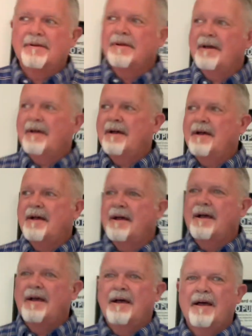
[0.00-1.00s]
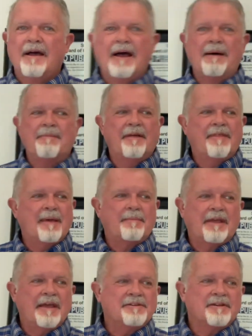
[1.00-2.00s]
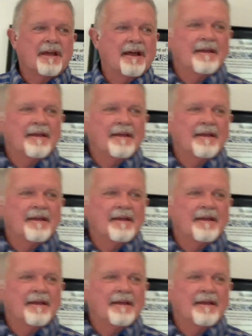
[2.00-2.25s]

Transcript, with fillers: judge my application? I'm not the application guy.